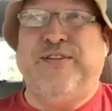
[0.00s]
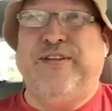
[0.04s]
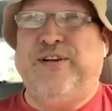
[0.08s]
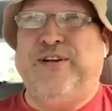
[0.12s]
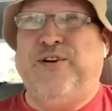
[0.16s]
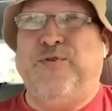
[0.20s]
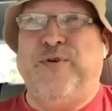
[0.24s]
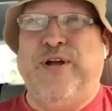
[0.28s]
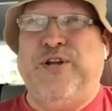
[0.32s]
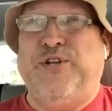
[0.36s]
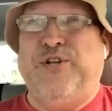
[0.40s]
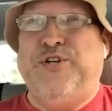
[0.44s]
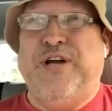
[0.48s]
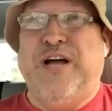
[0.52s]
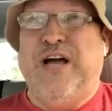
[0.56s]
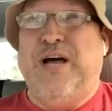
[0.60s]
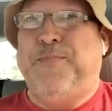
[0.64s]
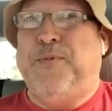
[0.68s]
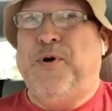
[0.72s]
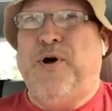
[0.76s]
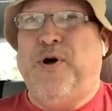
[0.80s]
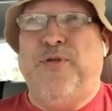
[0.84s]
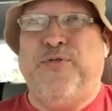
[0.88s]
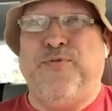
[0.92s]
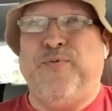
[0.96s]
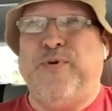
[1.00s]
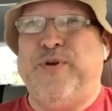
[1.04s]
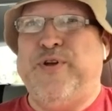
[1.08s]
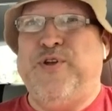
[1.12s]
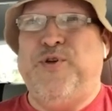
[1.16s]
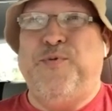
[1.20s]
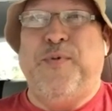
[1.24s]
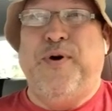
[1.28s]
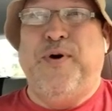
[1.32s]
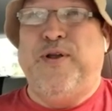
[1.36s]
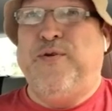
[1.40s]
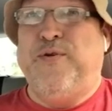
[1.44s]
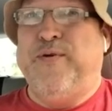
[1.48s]
all did a great job. All three of
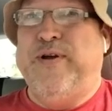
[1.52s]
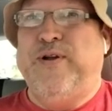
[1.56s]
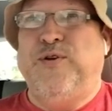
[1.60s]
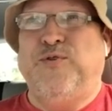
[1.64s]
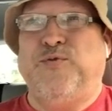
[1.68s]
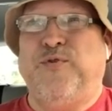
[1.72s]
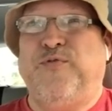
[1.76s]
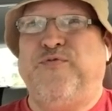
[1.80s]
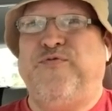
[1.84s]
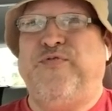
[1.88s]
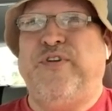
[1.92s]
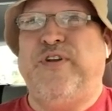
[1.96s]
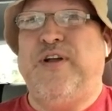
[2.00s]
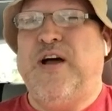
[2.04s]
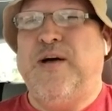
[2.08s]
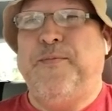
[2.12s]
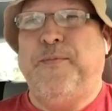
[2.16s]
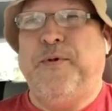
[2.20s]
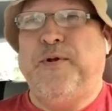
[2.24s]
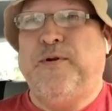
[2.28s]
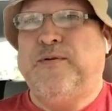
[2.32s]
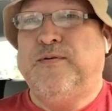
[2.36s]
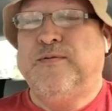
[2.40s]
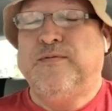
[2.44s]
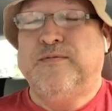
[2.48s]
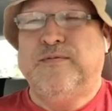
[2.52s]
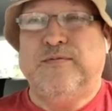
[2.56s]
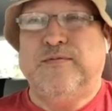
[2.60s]
you moderators were phenomenal.